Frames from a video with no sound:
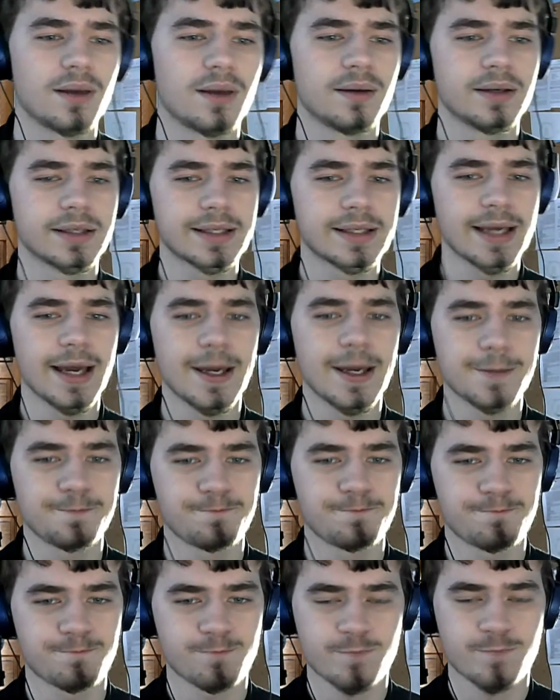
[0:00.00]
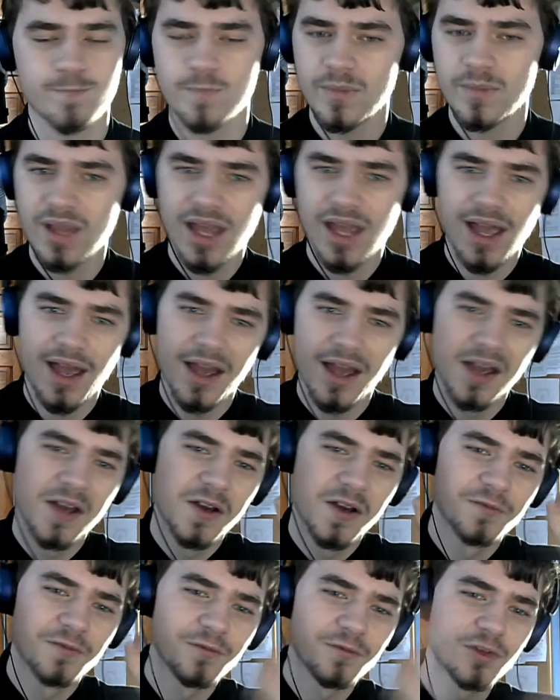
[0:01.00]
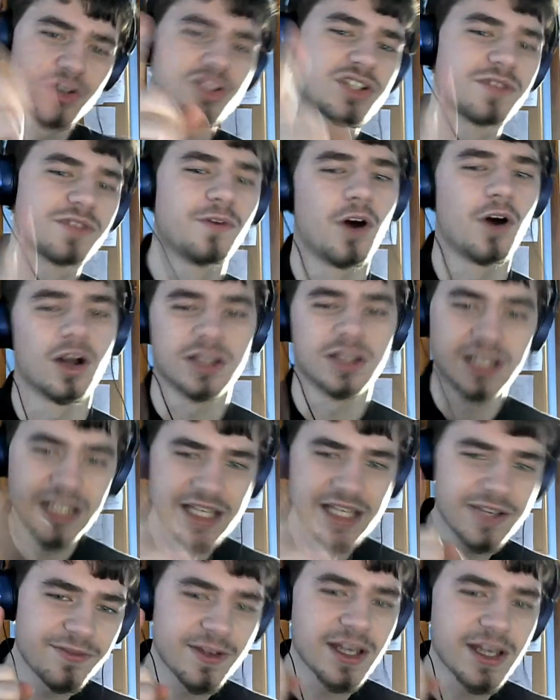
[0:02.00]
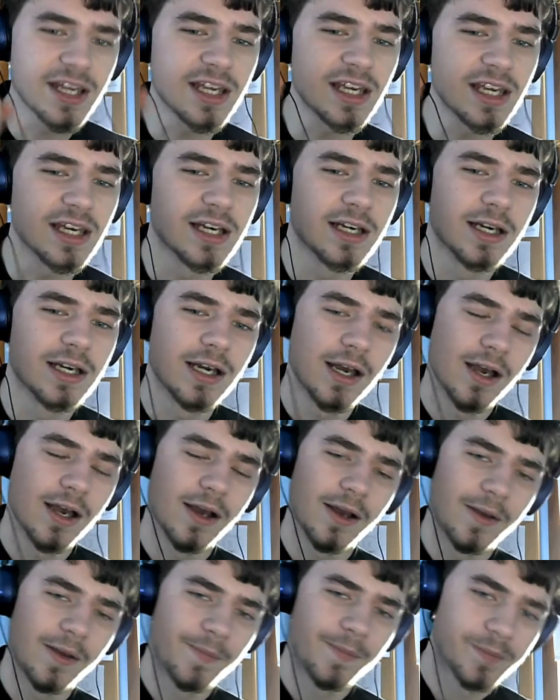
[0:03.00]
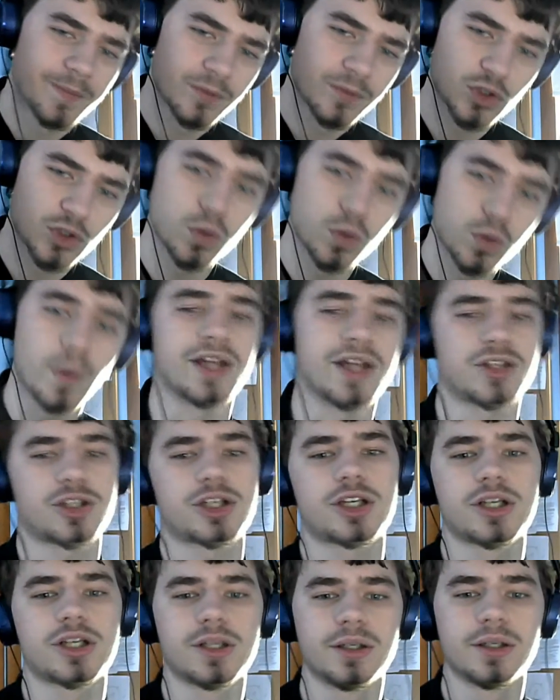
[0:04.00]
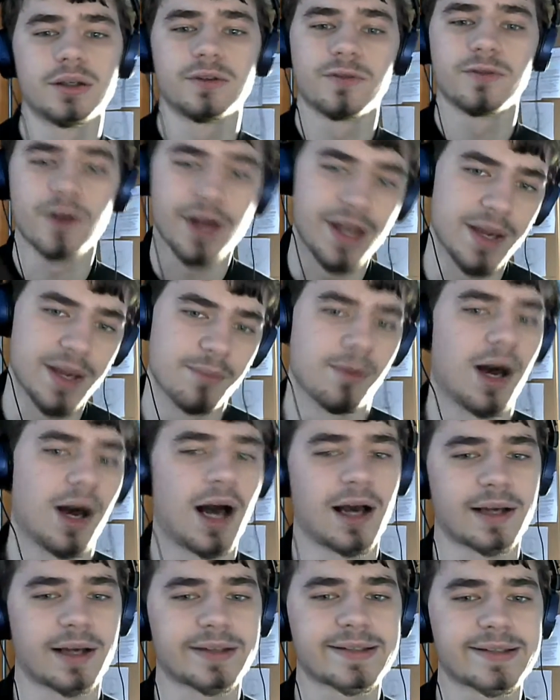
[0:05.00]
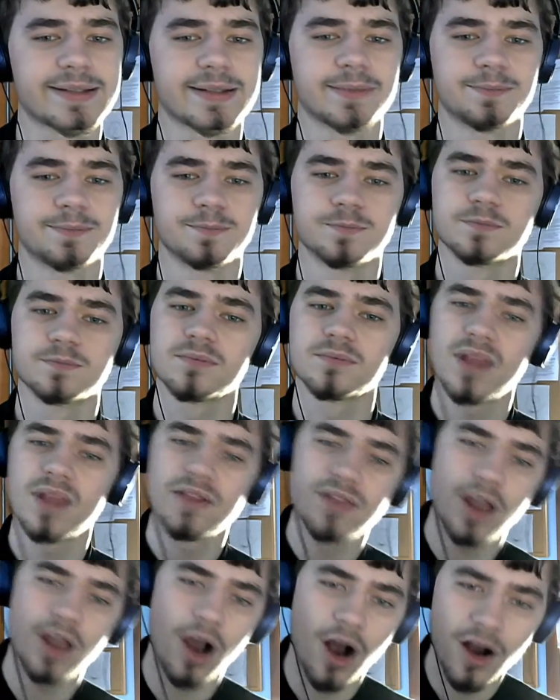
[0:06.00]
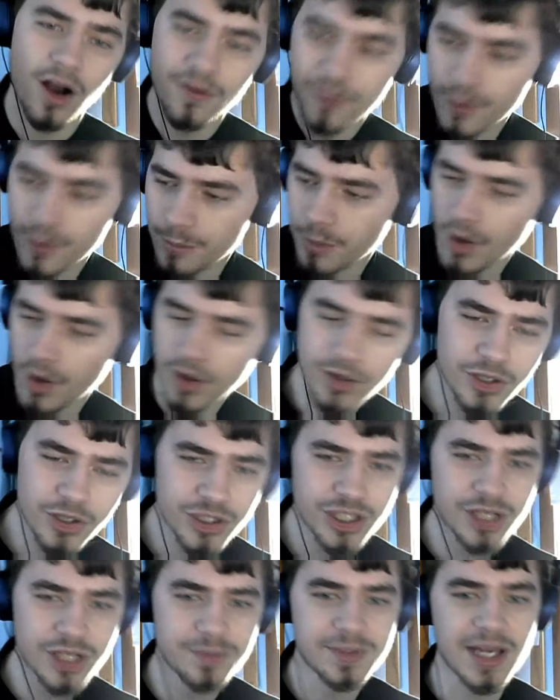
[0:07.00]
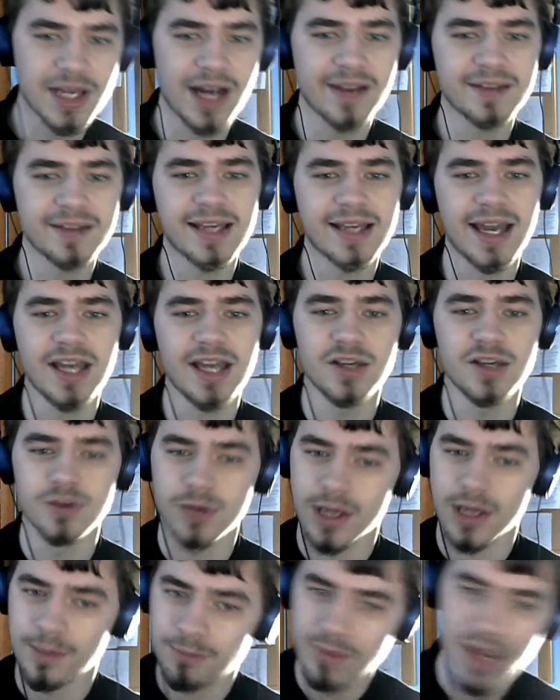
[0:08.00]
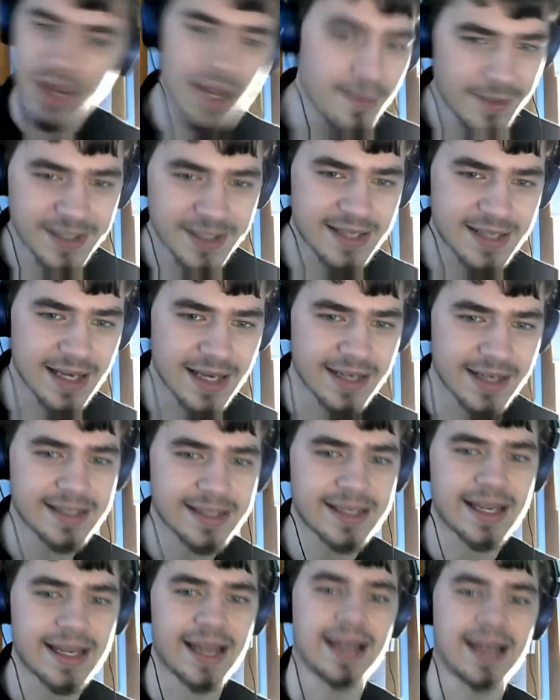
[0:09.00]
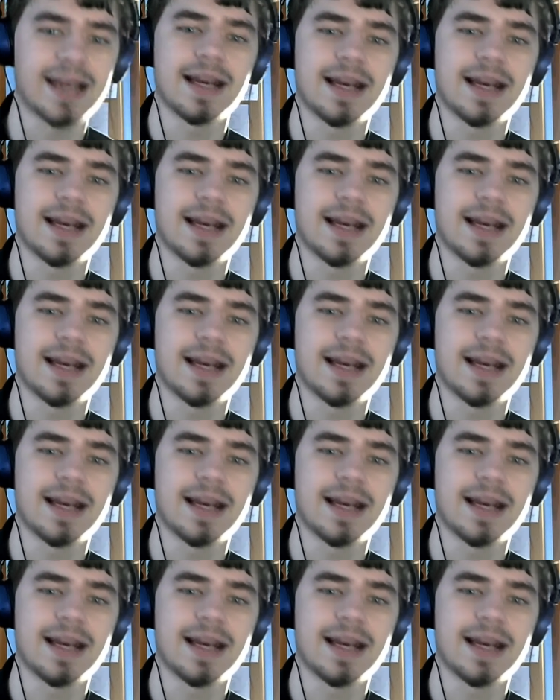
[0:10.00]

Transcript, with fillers: Okay? First of all, leaving Twitch for Hitbox. They offer partnerships out of the gate. You get payments out of the gate,